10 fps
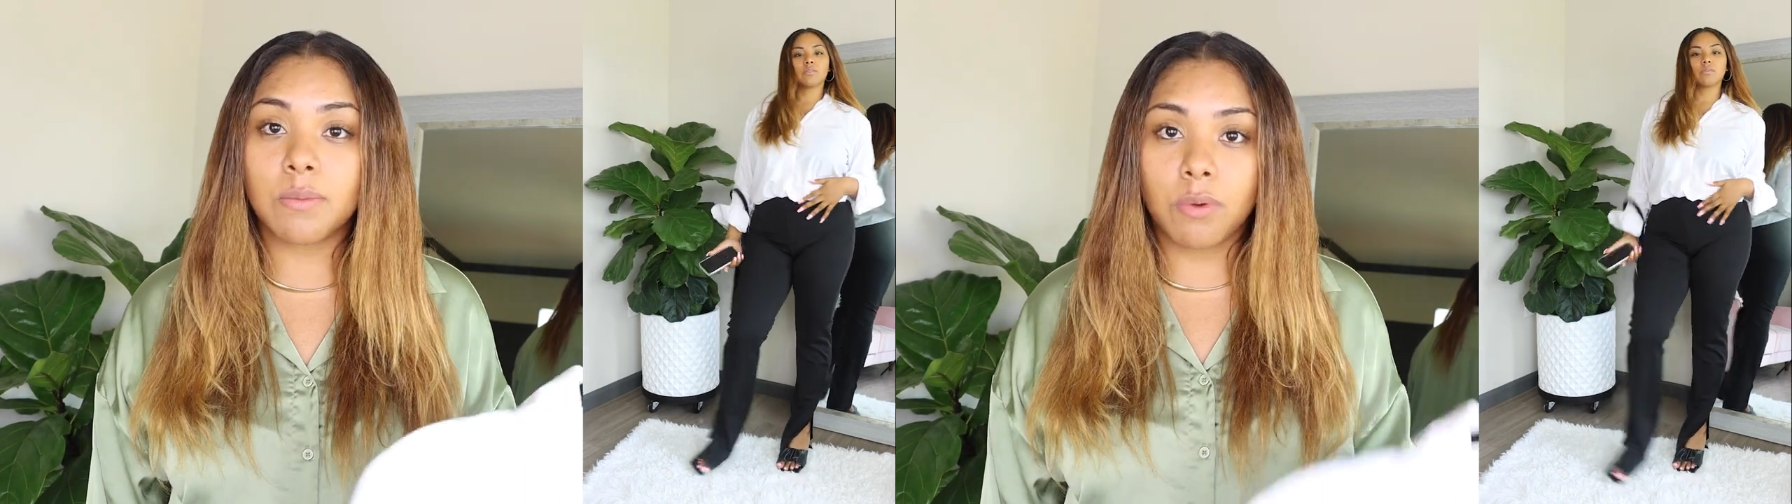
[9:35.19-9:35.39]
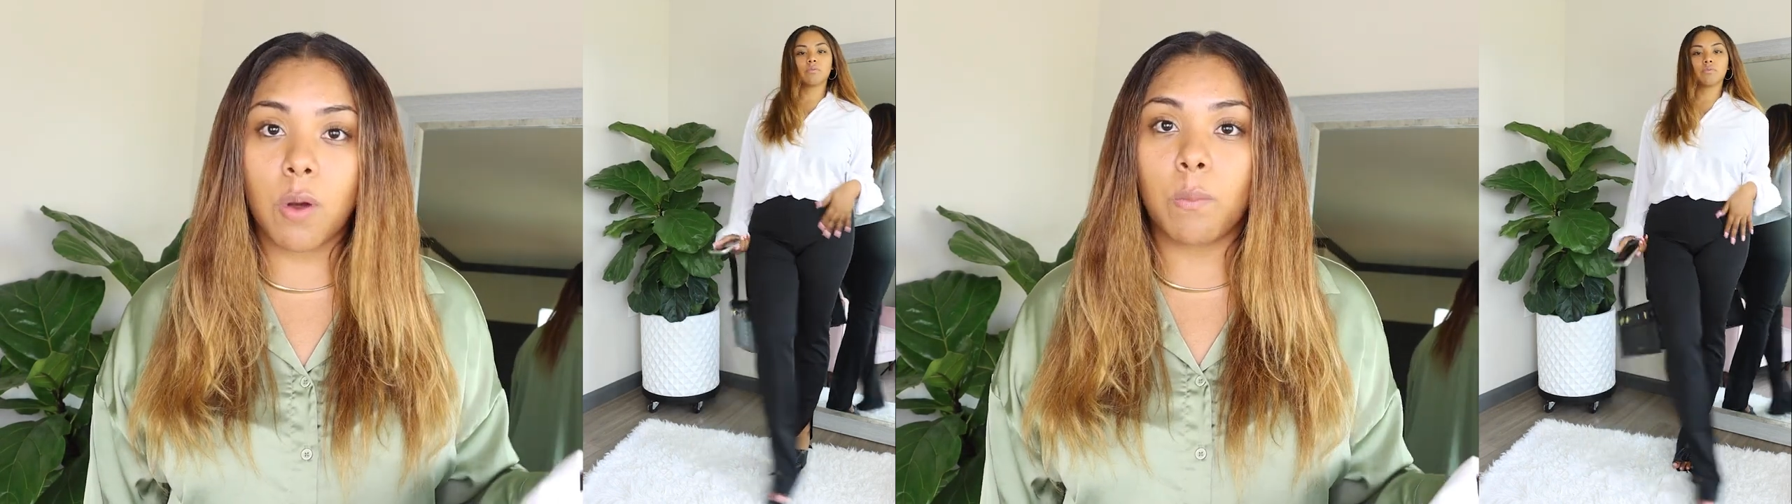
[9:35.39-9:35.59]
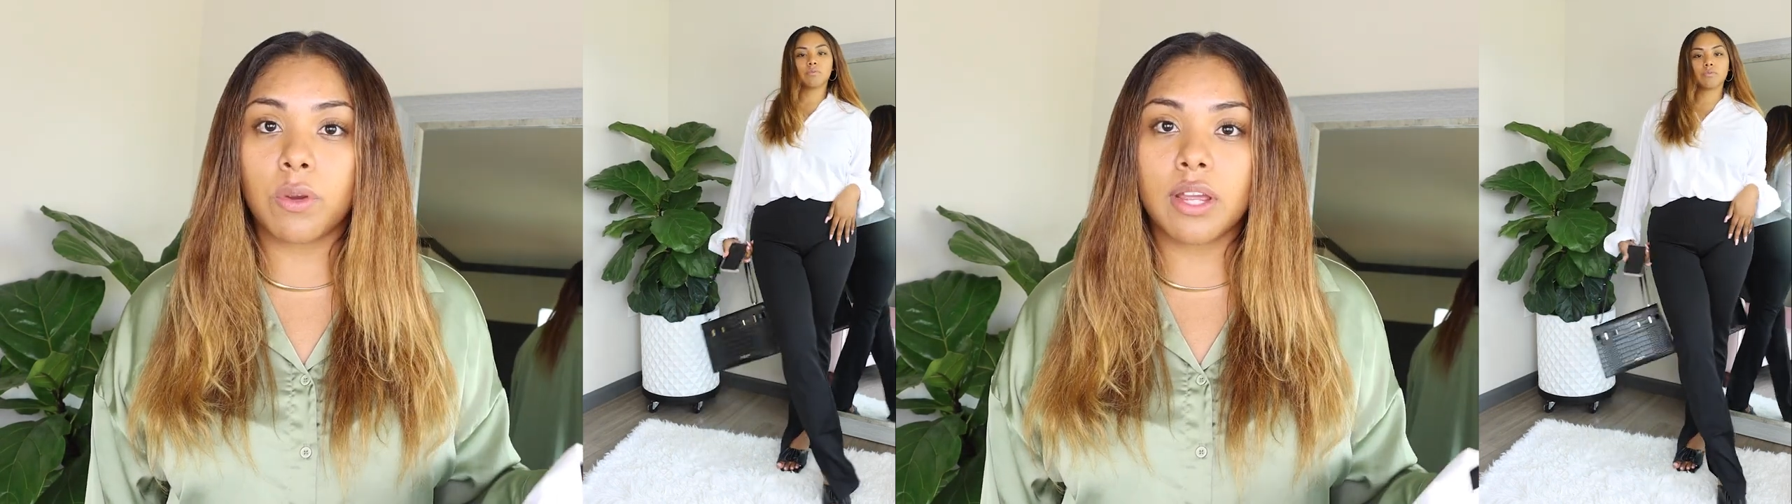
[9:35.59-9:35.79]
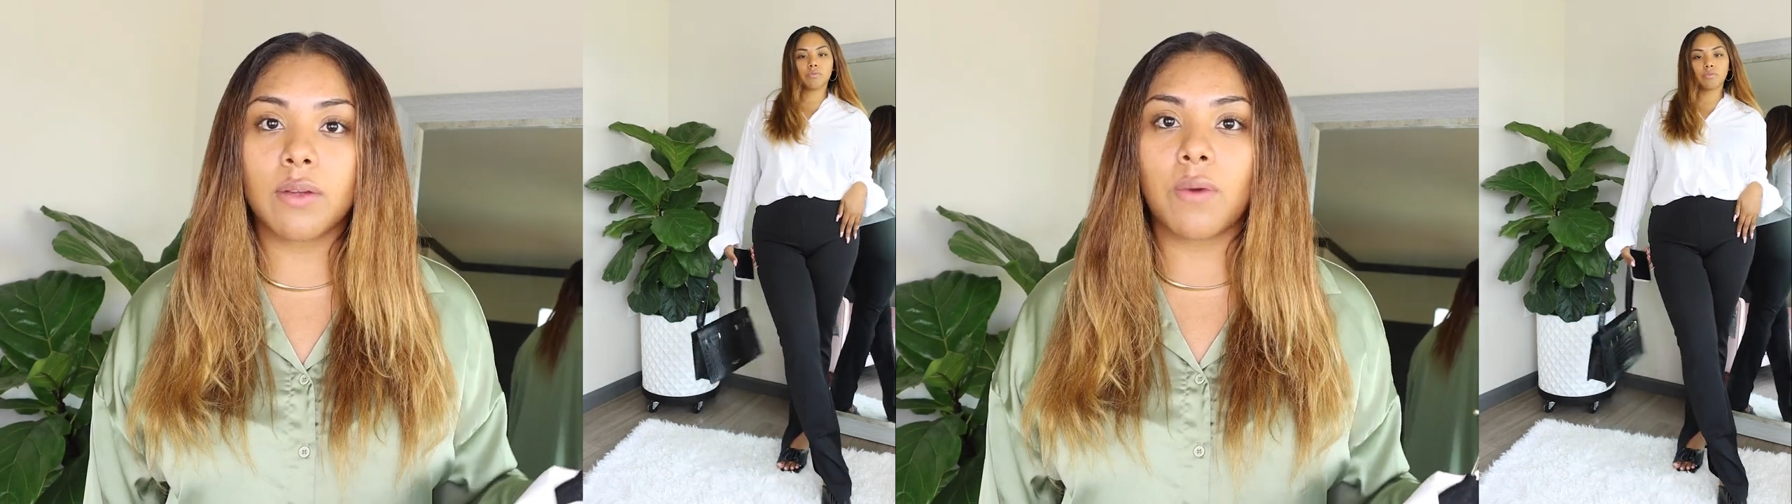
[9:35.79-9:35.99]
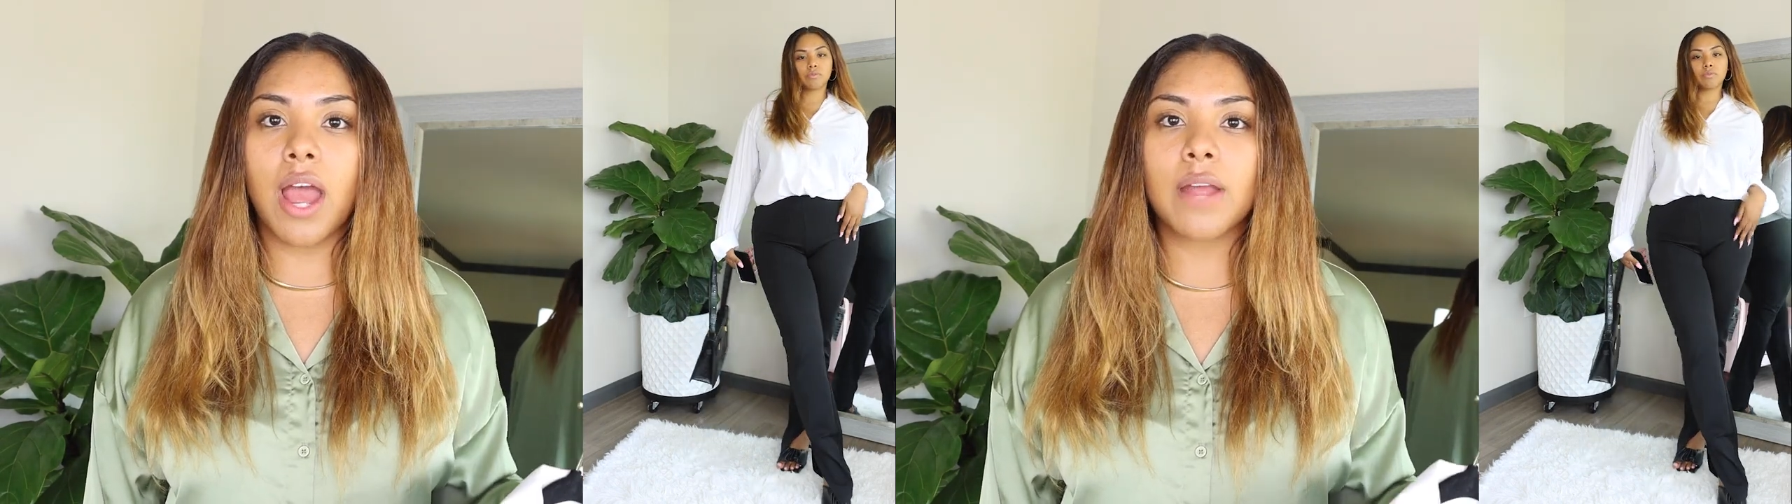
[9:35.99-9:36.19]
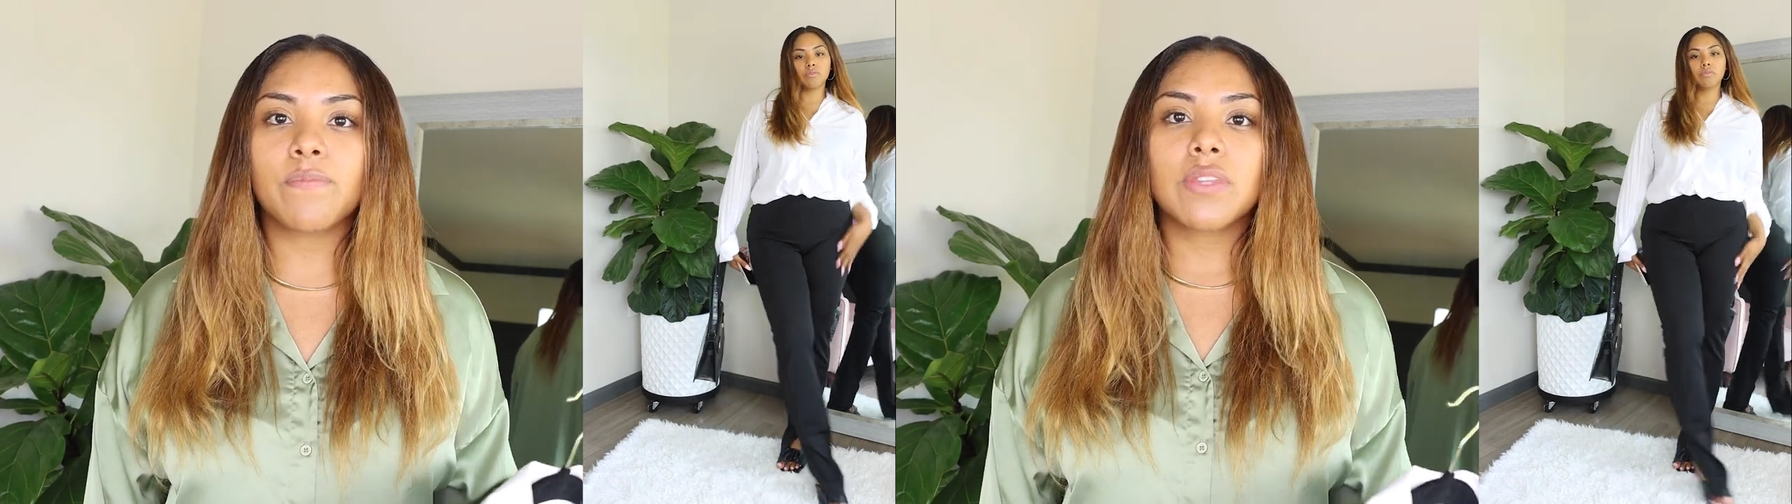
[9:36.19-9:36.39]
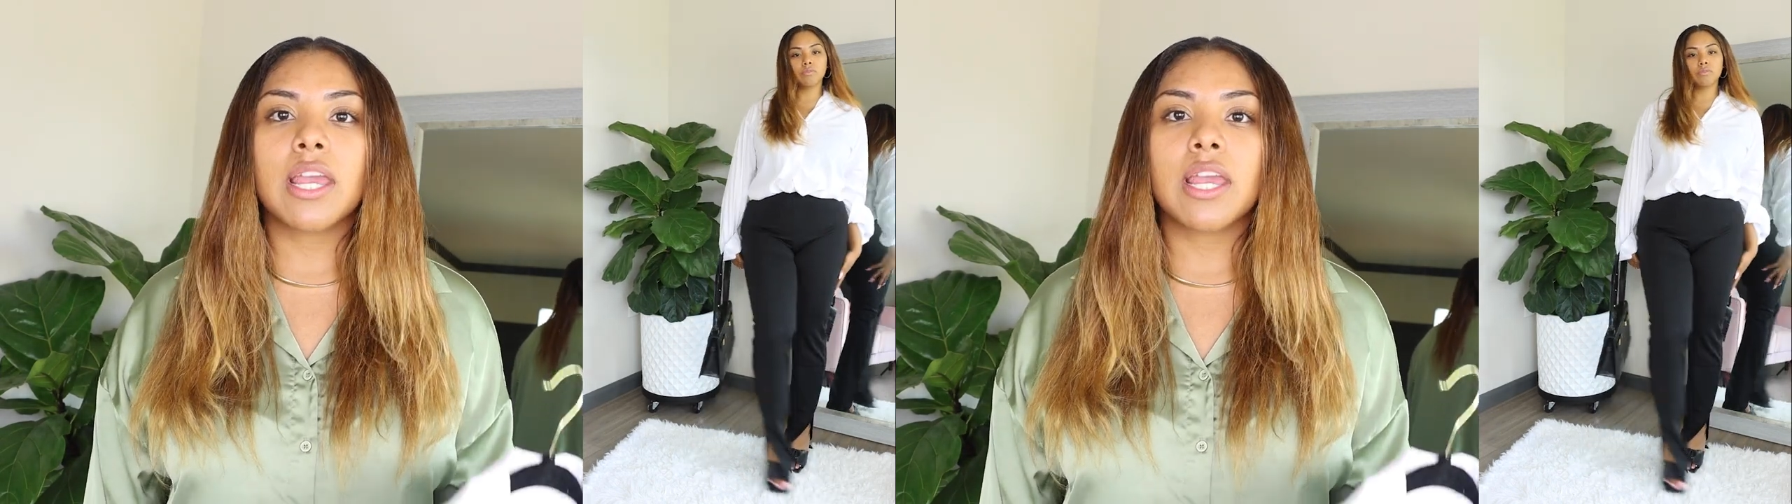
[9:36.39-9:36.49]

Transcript: appropriate, right?